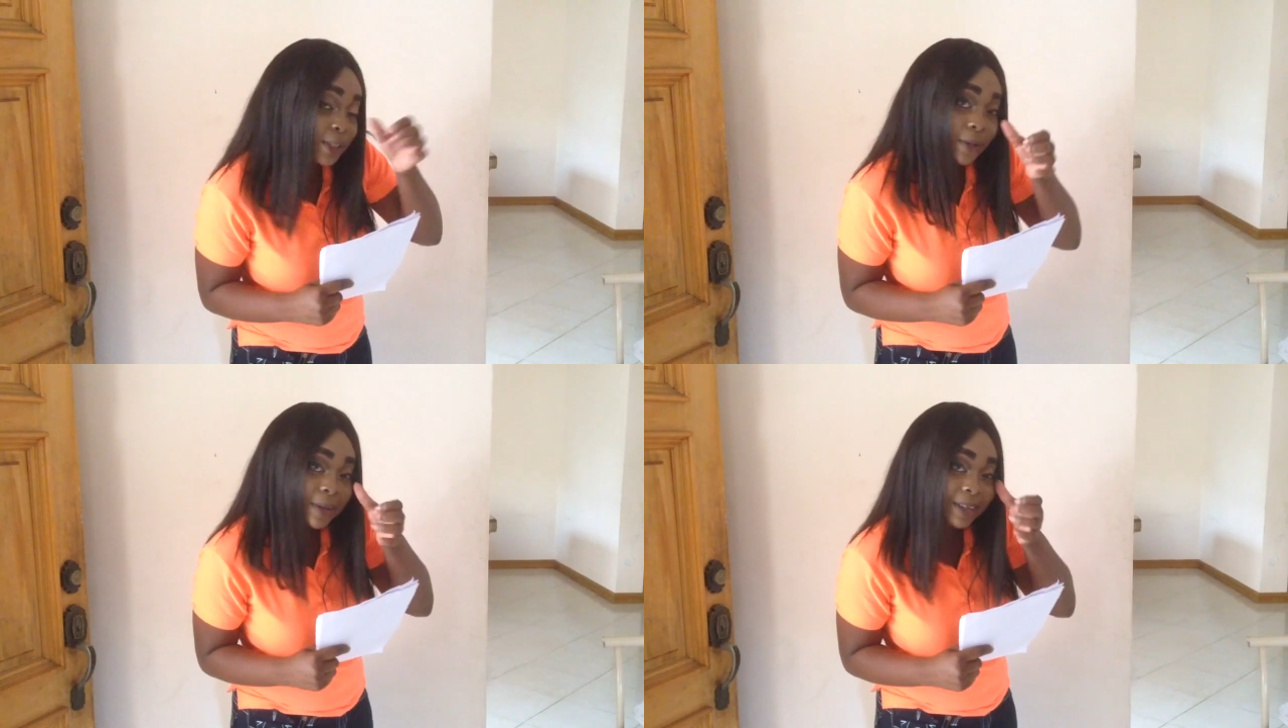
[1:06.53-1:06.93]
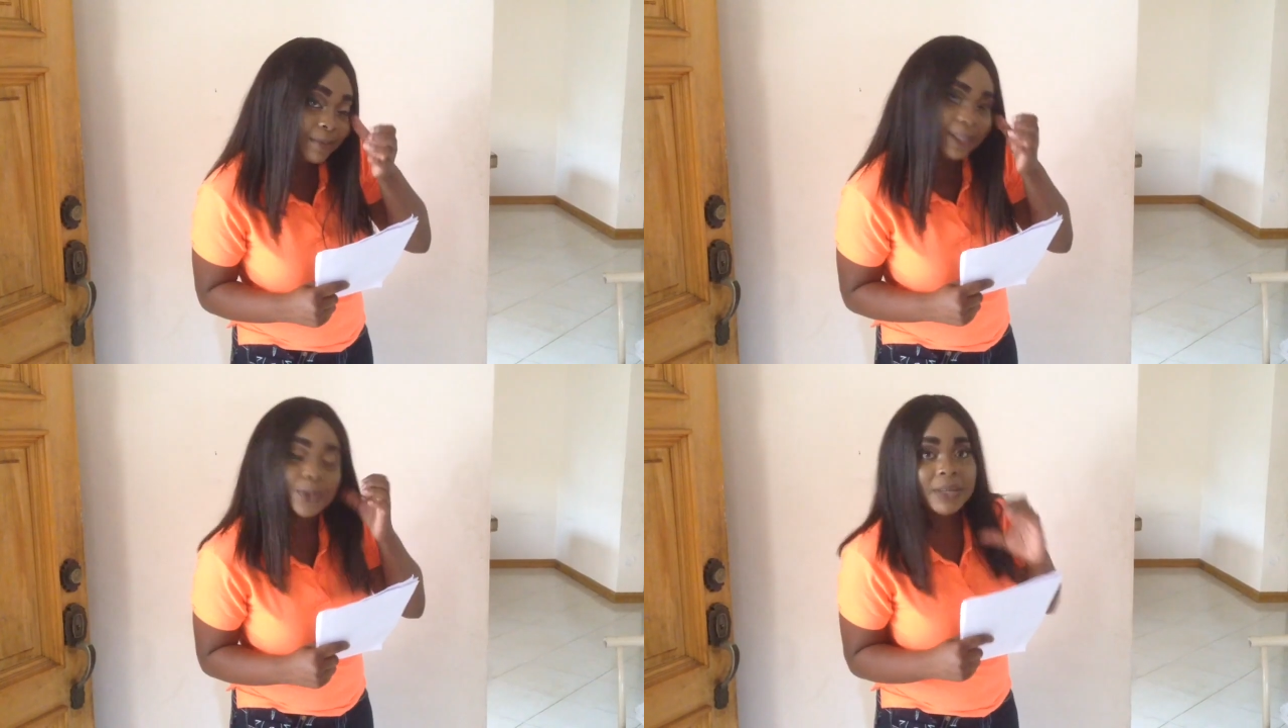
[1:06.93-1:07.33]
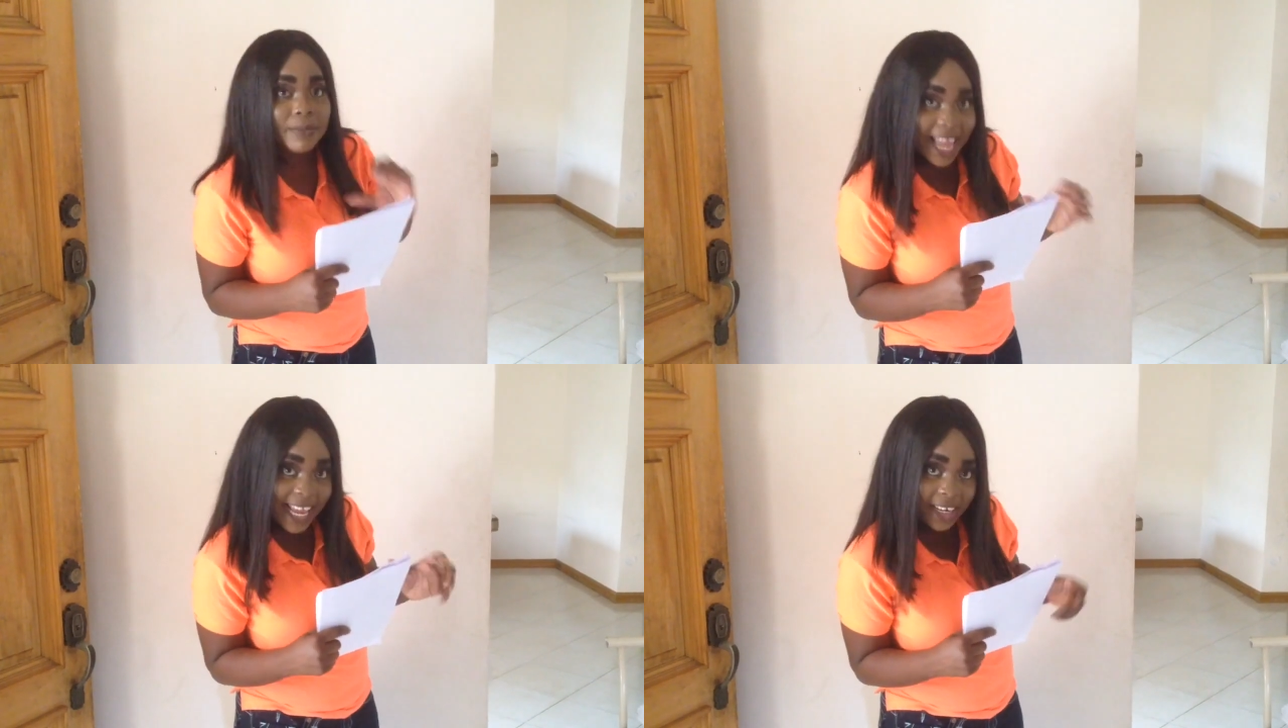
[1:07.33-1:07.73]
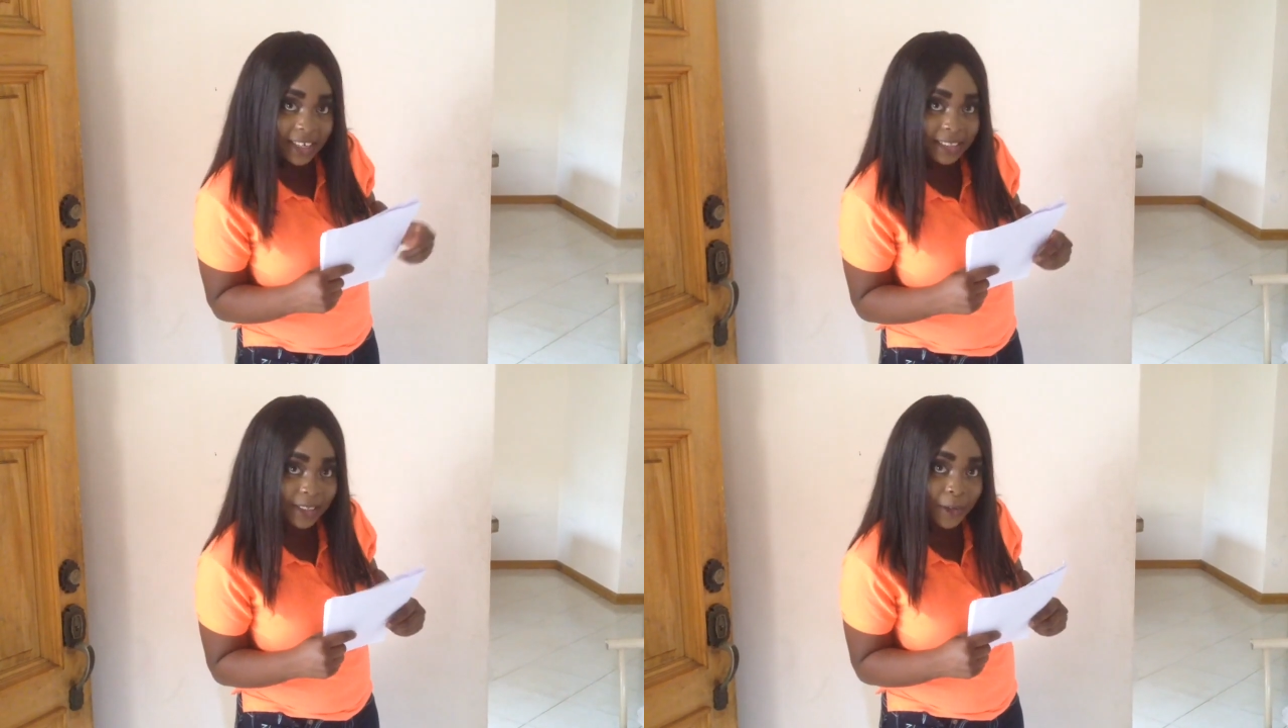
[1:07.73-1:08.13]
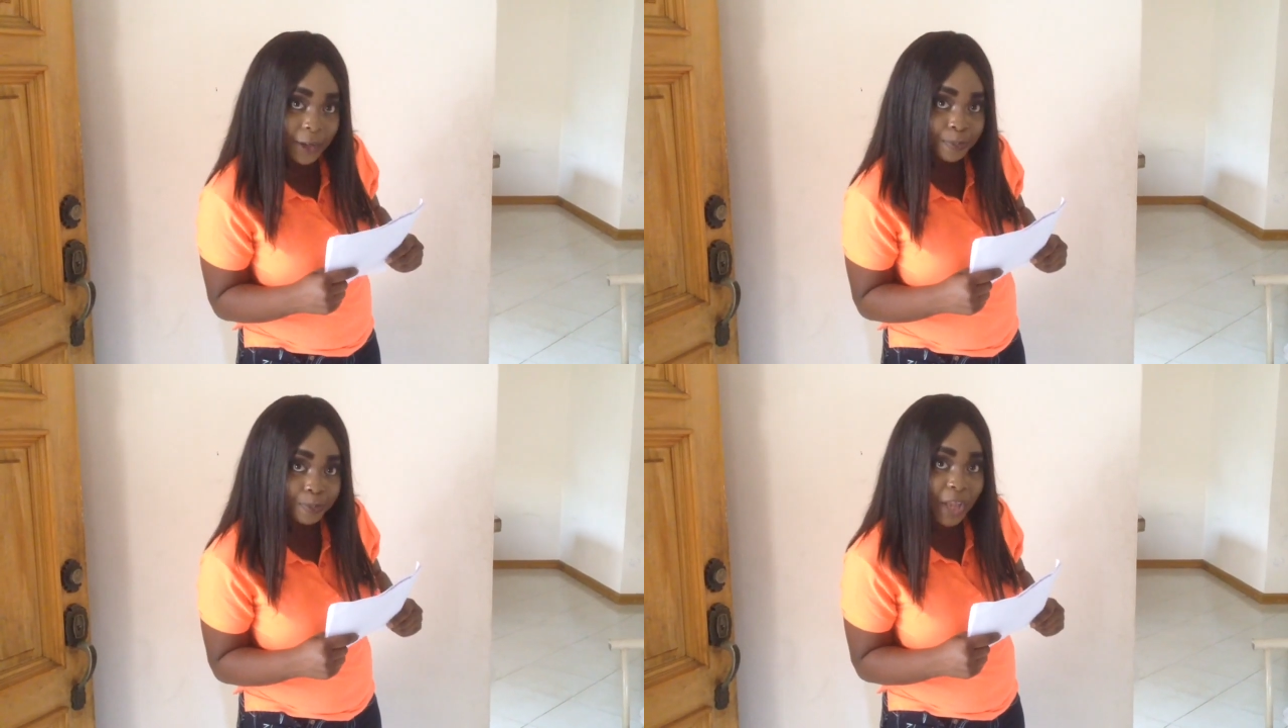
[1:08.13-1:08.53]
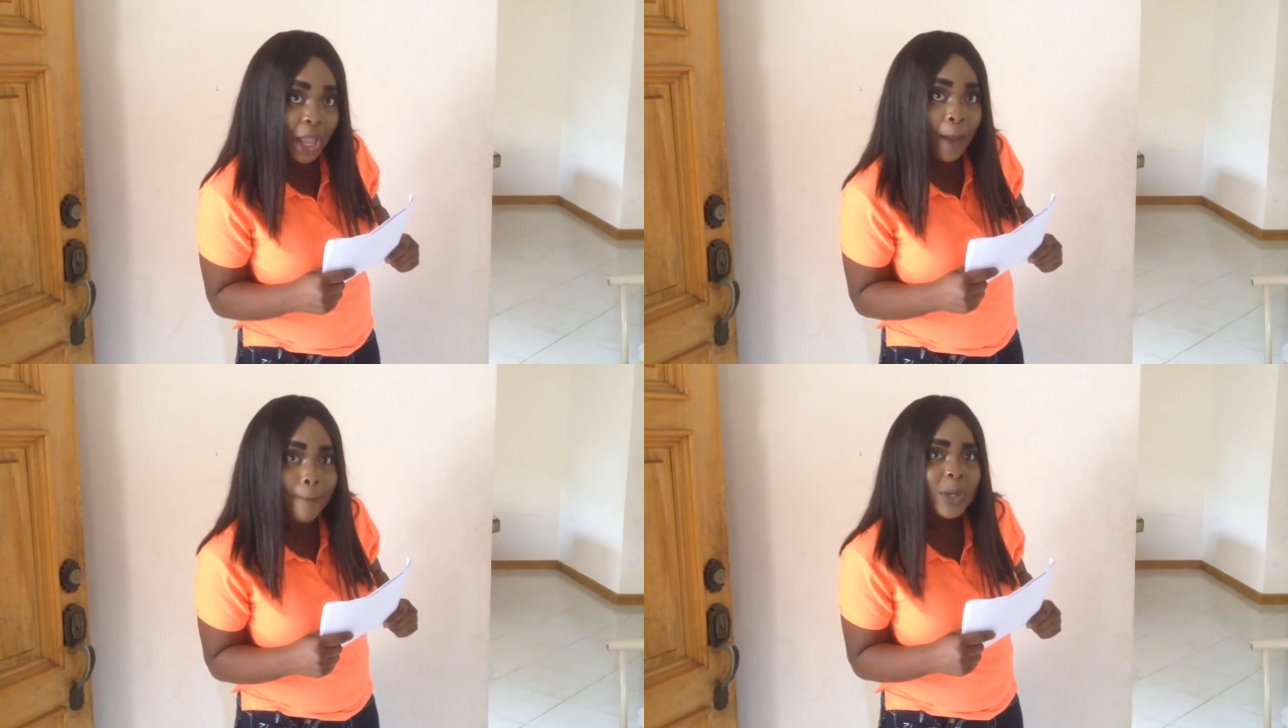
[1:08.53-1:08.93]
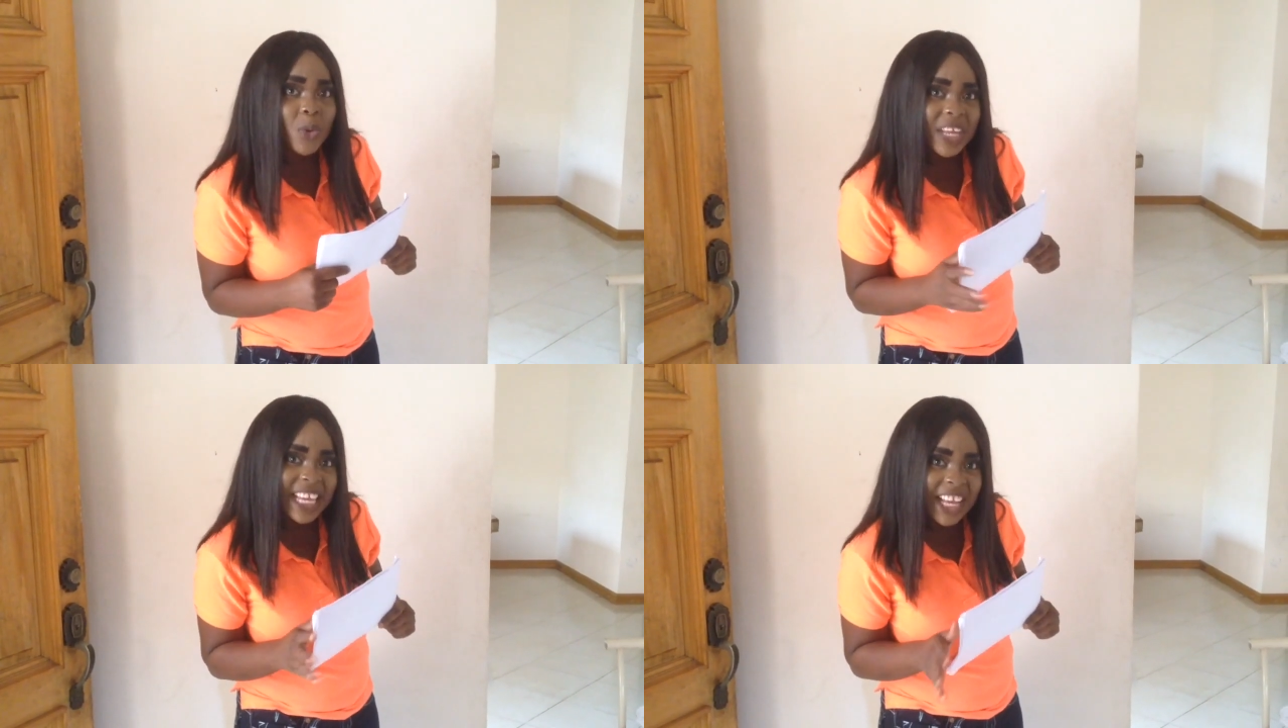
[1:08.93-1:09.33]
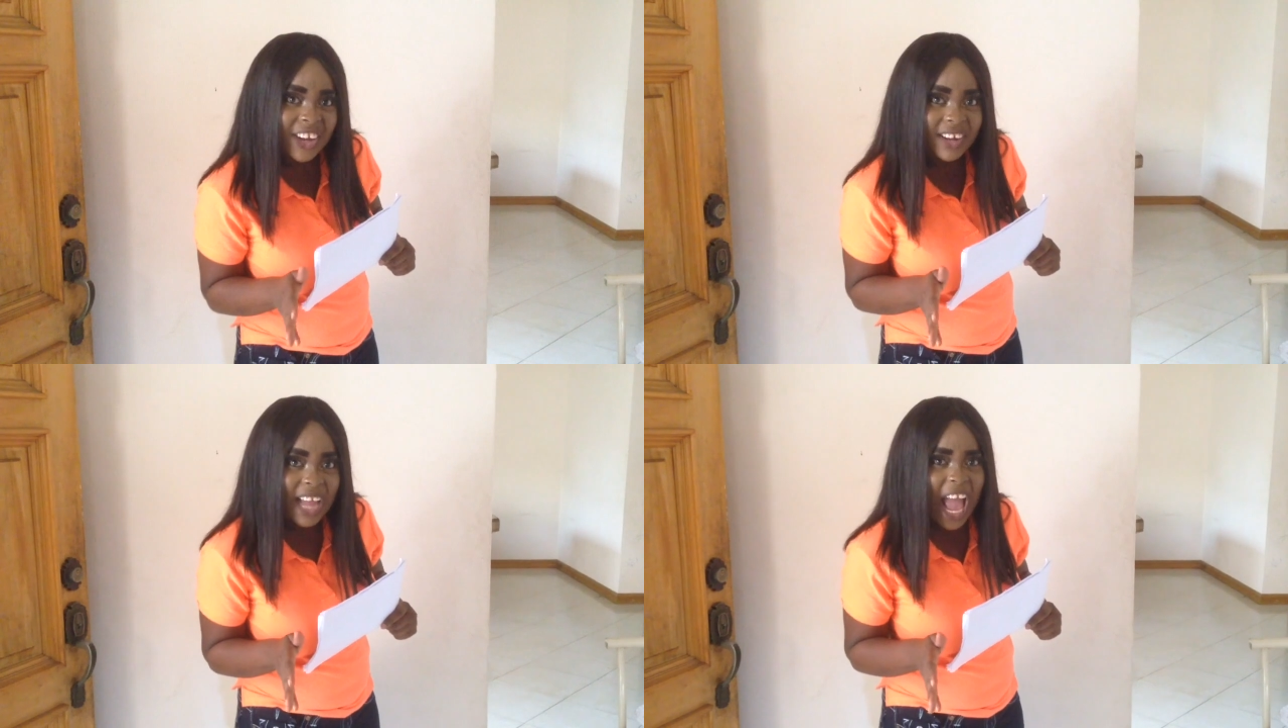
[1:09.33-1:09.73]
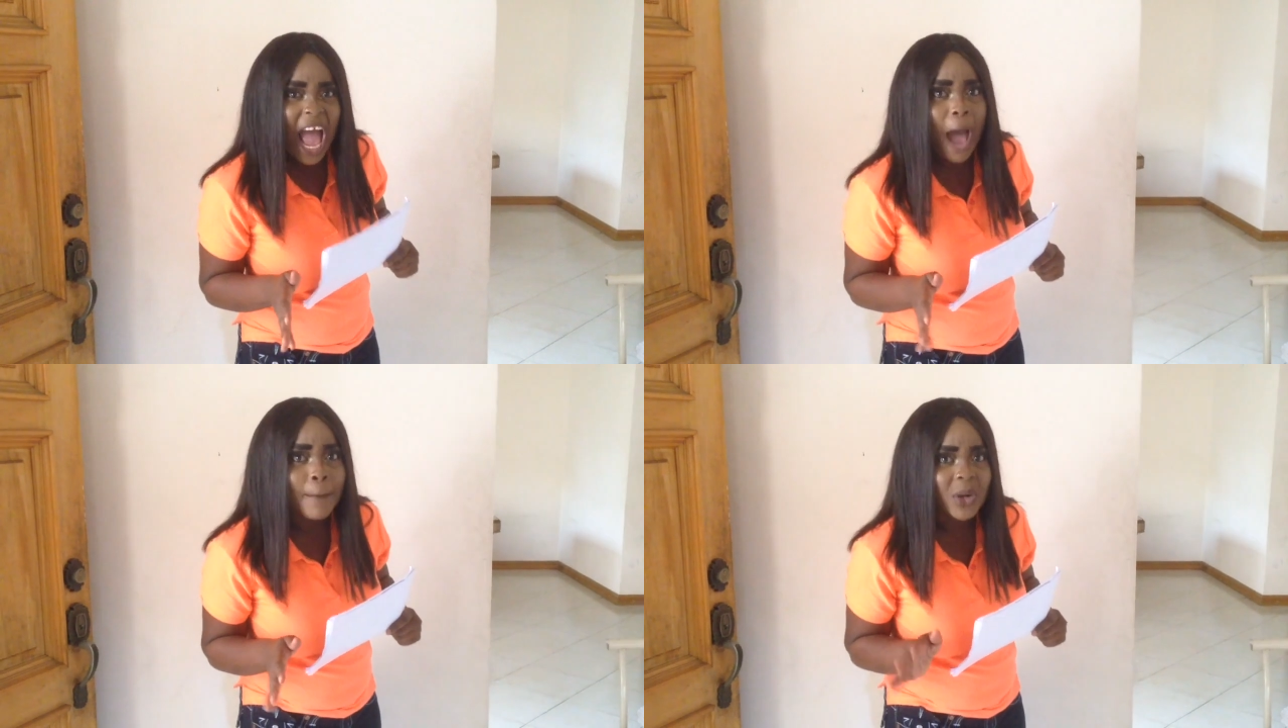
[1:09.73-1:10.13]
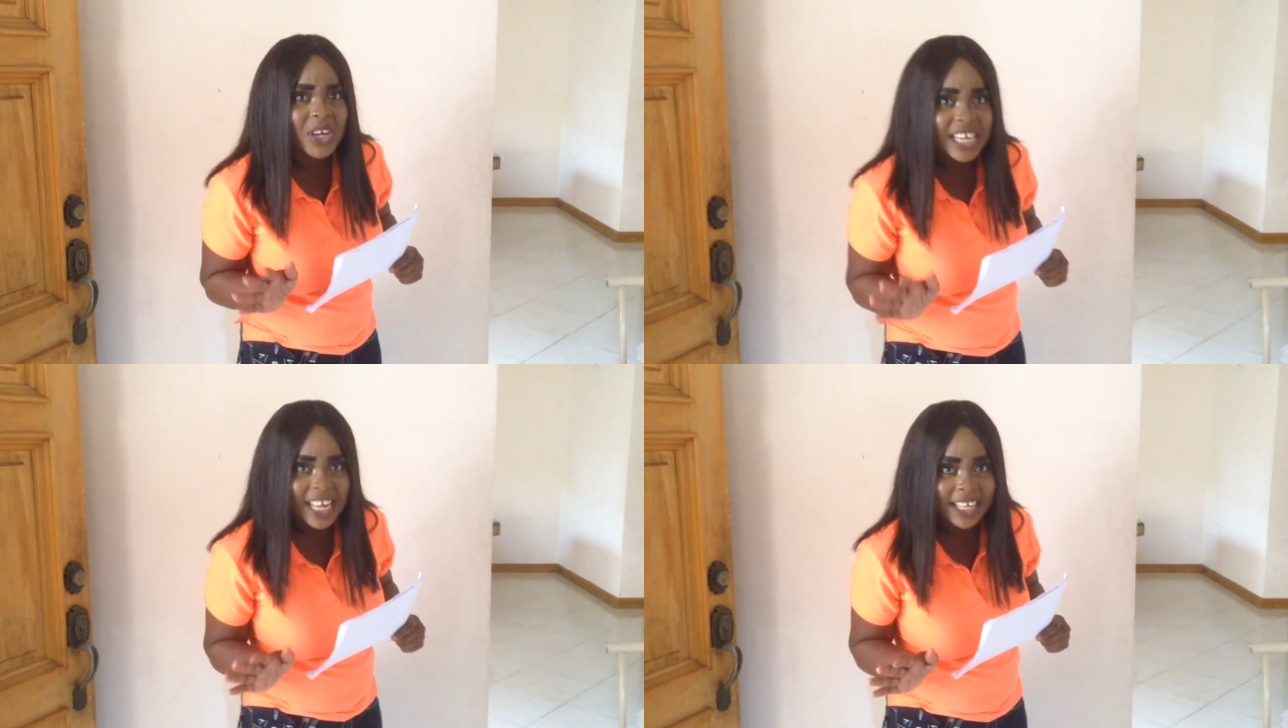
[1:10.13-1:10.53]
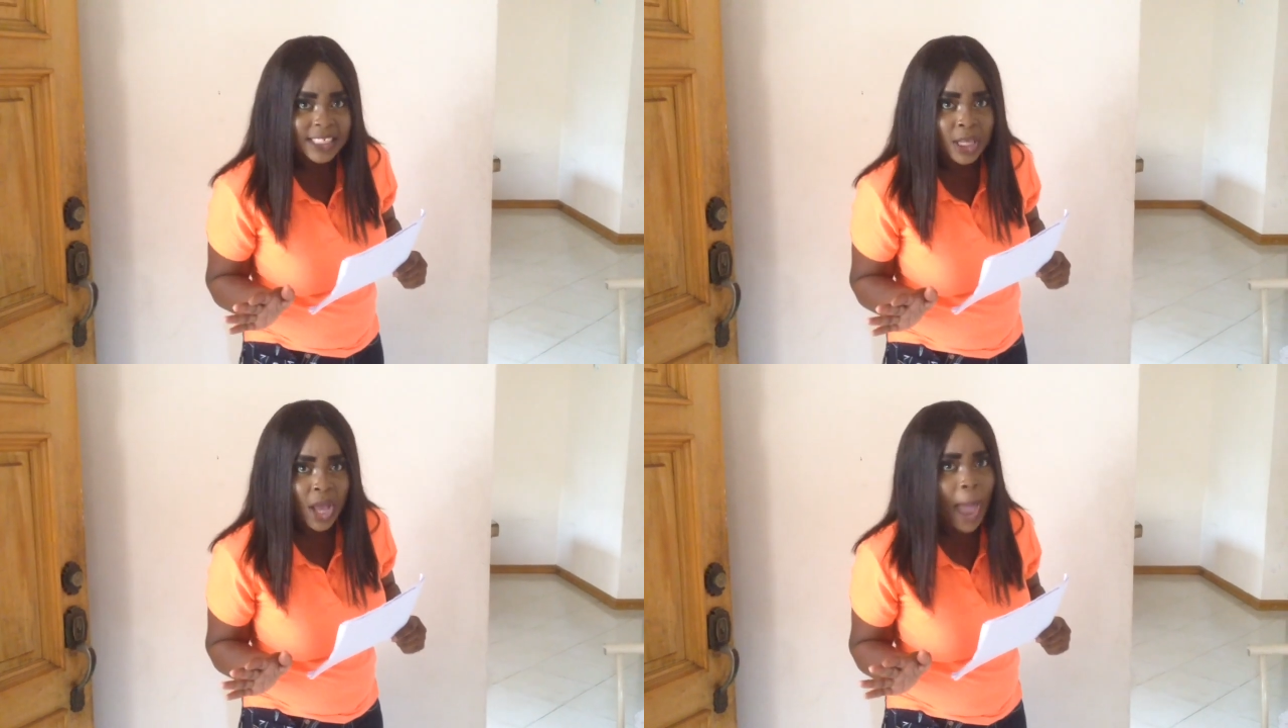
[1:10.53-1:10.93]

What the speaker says: Sir, between me and you, sir, I do ear and I do nails,